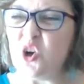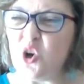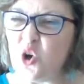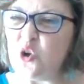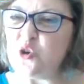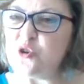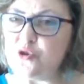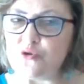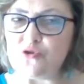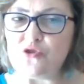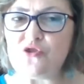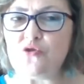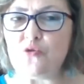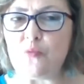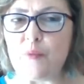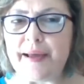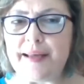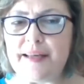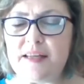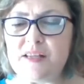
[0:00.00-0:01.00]
also just
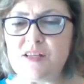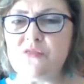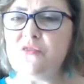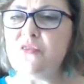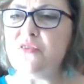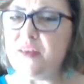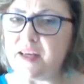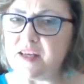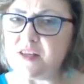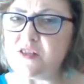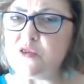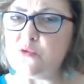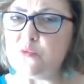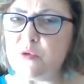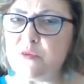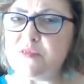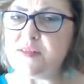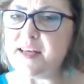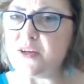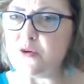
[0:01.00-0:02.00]
remind us of the things that
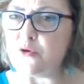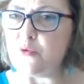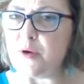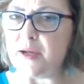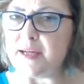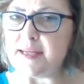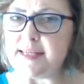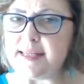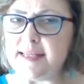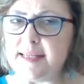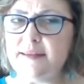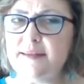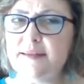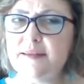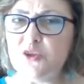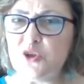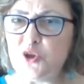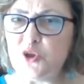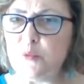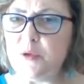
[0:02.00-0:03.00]
we've said already:
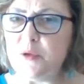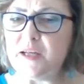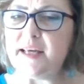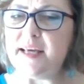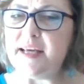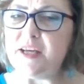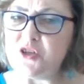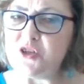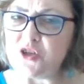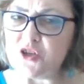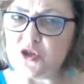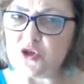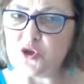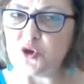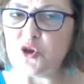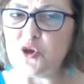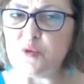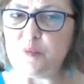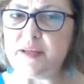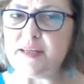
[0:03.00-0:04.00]
communication,
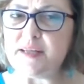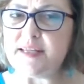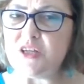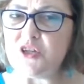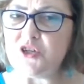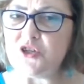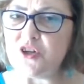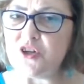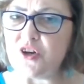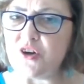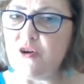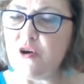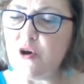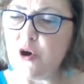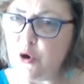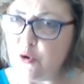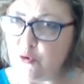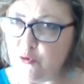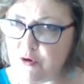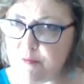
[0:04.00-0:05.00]
documentation,
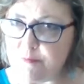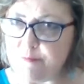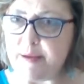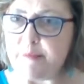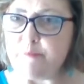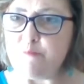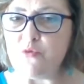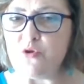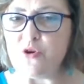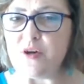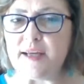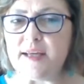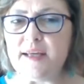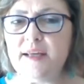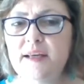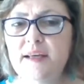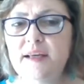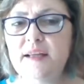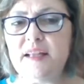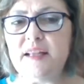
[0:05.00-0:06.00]
remembering
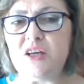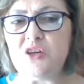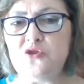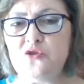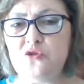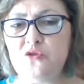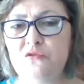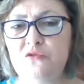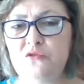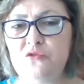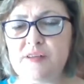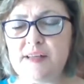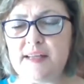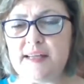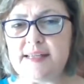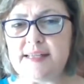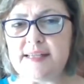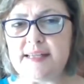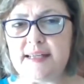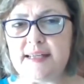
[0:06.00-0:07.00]
the issue of
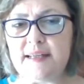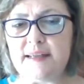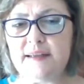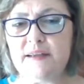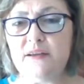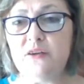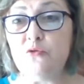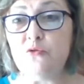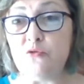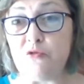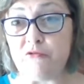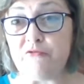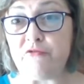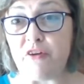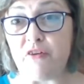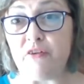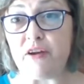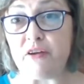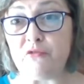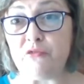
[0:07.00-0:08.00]
futility,
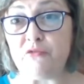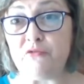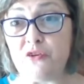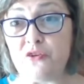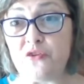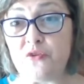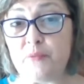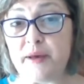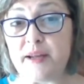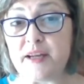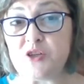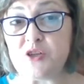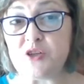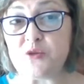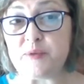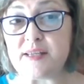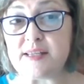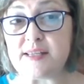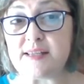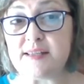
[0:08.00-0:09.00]
referring for further
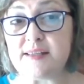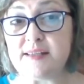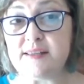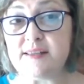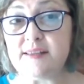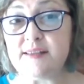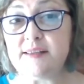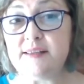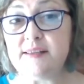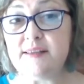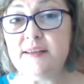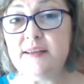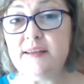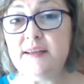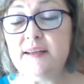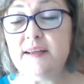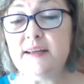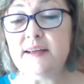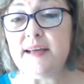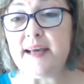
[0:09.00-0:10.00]
management.
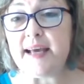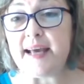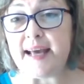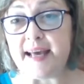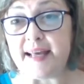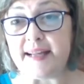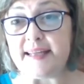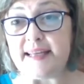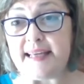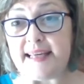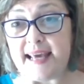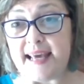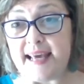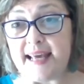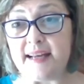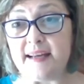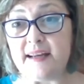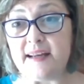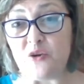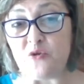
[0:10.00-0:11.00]
And
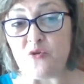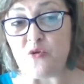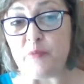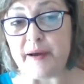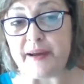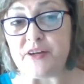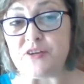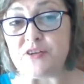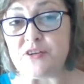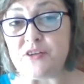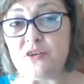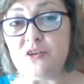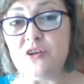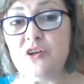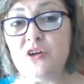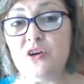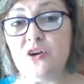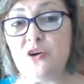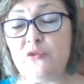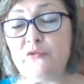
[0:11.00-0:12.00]
again, a reminder
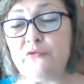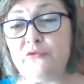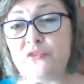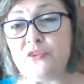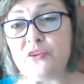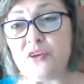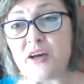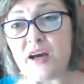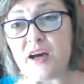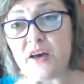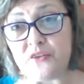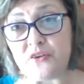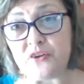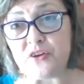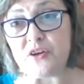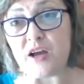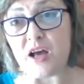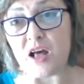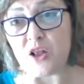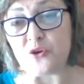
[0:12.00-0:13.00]
of the
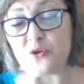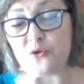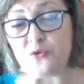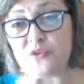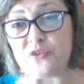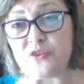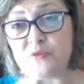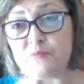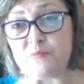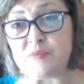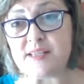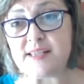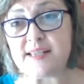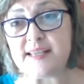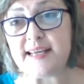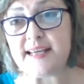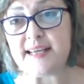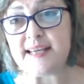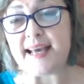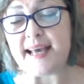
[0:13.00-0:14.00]
other algorithms
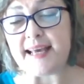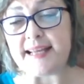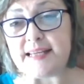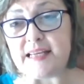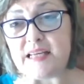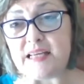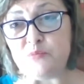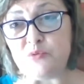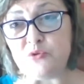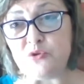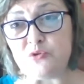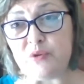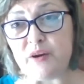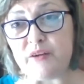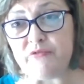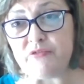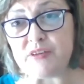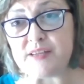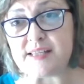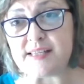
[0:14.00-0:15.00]
and ebook
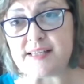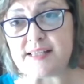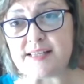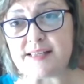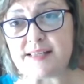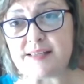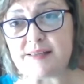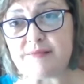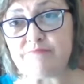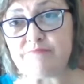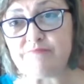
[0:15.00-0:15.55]
references.